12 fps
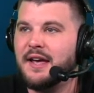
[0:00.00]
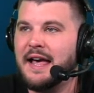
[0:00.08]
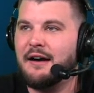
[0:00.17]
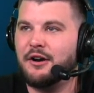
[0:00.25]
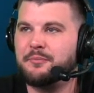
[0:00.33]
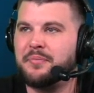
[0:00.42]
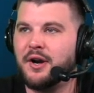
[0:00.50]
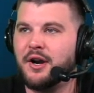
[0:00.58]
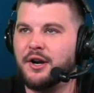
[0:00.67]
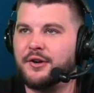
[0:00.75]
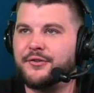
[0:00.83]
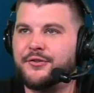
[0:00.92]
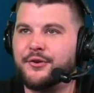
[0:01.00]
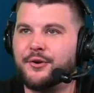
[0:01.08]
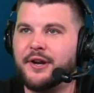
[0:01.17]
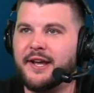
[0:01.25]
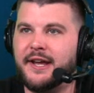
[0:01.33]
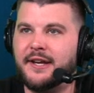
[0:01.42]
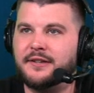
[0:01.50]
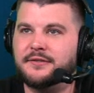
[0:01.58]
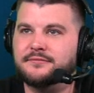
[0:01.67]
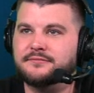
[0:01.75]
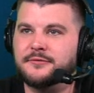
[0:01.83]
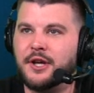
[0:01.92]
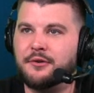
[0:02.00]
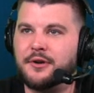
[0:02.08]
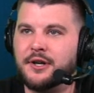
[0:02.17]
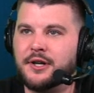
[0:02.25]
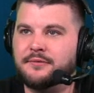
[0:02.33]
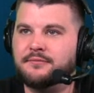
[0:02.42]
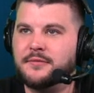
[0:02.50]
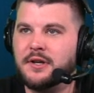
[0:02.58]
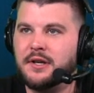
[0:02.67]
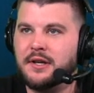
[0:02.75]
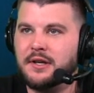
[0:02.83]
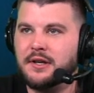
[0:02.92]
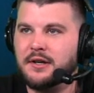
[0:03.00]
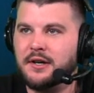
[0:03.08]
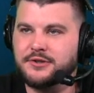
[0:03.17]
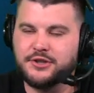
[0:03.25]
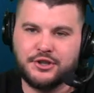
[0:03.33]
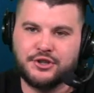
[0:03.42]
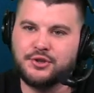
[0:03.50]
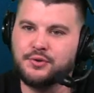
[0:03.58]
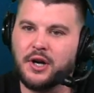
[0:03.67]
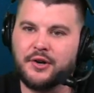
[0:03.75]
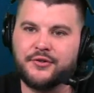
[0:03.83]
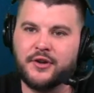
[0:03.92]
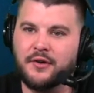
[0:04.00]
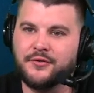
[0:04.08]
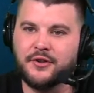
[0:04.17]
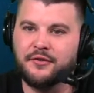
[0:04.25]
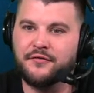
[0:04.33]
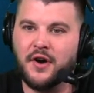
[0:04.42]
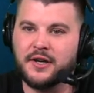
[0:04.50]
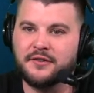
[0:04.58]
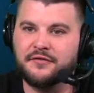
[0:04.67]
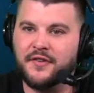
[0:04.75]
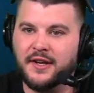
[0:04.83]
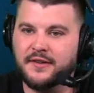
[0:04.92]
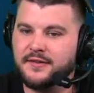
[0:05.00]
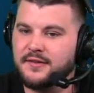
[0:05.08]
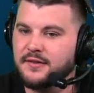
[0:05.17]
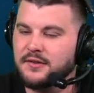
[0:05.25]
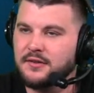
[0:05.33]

Alec Burks, three. No good. Let's just shoot ourselves in the fucking face.